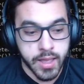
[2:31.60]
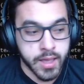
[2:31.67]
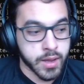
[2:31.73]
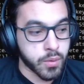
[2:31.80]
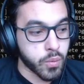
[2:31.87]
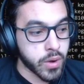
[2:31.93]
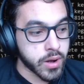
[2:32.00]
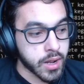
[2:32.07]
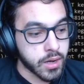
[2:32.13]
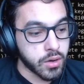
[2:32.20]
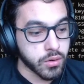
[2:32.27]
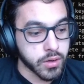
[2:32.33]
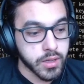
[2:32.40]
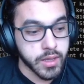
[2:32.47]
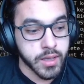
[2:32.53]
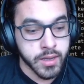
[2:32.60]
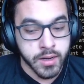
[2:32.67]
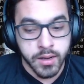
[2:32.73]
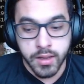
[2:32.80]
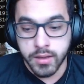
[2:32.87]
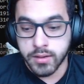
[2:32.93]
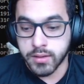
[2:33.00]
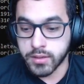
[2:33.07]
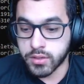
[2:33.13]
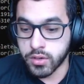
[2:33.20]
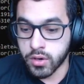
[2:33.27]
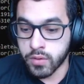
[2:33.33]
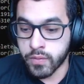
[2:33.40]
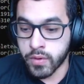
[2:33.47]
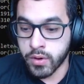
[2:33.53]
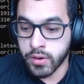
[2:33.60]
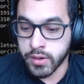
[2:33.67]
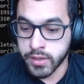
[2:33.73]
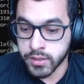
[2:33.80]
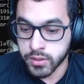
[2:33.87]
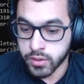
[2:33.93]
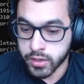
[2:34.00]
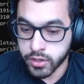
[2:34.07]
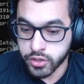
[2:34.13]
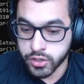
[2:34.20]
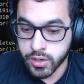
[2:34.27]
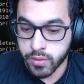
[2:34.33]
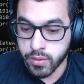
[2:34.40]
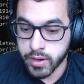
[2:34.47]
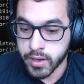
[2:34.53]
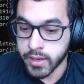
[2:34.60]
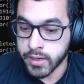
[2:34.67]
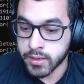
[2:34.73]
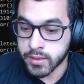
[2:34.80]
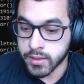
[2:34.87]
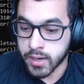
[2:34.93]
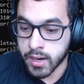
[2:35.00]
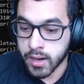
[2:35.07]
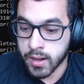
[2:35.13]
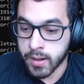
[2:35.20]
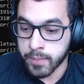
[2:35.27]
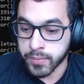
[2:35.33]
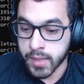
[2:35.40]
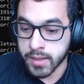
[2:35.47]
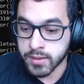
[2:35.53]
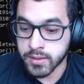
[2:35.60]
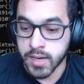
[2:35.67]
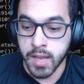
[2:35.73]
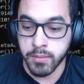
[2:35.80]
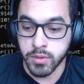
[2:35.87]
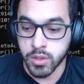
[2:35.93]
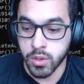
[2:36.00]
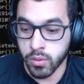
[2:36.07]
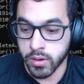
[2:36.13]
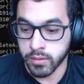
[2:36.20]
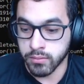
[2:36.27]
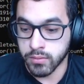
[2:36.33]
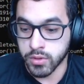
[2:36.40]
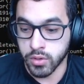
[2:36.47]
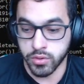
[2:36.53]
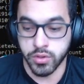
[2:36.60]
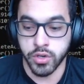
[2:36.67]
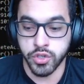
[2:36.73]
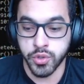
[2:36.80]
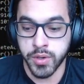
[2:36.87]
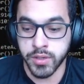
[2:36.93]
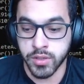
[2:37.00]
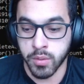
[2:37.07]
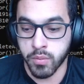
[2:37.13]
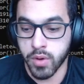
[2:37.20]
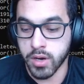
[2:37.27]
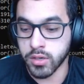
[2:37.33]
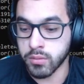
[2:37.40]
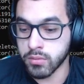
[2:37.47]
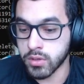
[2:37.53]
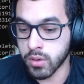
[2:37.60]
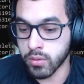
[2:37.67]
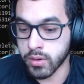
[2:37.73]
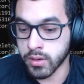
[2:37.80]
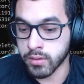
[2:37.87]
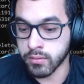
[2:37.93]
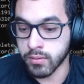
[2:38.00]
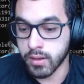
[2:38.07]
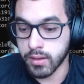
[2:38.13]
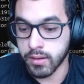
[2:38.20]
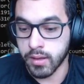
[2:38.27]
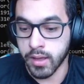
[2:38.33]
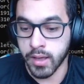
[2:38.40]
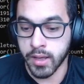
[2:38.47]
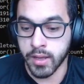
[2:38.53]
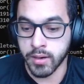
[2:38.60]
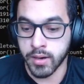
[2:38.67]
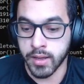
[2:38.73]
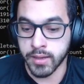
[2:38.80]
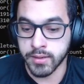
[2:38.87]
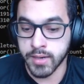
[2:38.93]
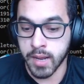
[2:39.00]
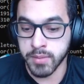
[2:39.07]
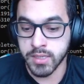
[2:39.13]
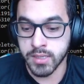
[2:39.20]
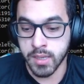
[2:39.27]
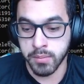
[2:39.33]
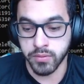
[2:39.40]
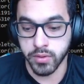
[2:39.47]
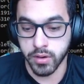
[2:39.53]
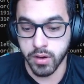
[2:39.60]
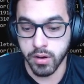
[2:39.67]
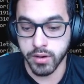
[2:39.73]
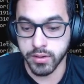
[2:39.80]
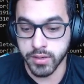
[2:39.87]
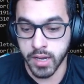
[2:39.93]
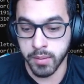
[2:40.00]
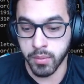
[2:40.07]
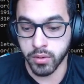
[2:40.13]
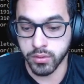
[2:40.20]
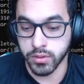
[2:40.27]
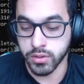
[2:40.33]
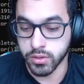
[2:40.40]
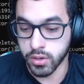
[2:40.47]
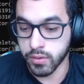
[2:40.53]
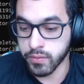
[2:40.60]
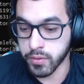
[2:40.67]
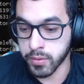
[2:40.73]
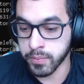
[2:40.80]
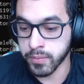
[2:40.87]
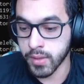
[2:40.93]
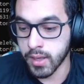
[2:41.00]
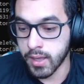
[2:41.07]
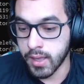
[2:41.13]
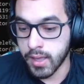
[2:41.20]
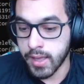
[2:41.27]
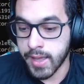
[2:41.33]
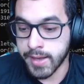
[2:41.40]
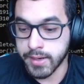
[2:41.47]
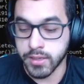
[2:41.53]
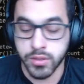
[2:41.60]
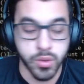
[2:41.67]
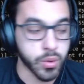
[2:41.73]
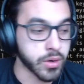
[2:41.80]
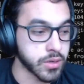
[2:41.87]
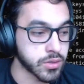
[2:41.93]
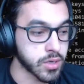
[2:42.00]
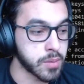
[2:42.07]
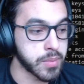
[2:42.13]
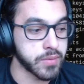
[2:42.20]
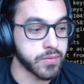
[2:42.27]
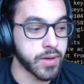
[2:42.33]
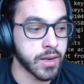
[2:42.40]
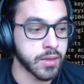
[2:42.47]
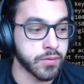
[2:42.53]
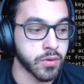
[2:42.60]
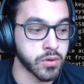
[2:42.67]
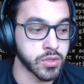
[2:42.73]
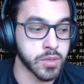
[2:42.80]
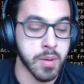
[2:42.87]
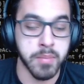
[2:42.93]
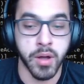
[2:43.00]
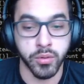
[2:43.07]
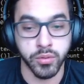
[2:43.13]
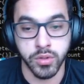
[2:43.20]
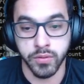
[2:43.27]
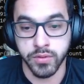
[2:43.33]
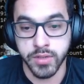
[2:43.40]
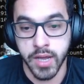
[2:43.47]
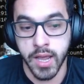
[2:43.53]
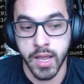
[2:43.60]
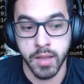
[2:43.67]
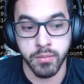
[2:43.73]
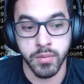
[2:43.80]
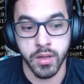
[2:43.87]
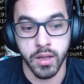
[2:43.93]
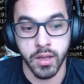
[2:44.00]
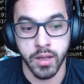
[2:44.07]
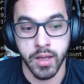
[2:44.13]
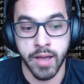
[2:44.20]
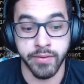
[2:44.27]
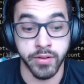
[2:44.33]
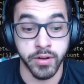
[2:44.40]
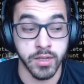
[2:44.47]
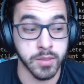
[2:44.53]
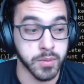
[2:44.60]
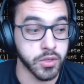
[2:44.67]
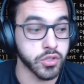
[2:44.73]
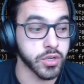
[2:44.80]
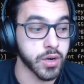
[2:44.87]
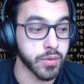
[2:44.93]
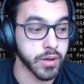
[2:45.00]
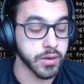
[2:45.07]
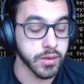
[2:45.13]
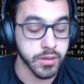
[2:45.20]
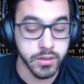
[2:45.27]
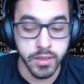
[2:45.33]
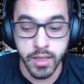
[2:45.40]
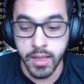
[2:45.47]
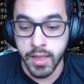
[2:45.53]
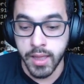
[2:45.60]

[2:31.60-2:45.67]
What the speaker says: And when I log in, the server is going to generate a time token. So it's going to generate some random token and a timestamp of the current time on the server. And this token is going to be valid for some amount of time after that's been generated.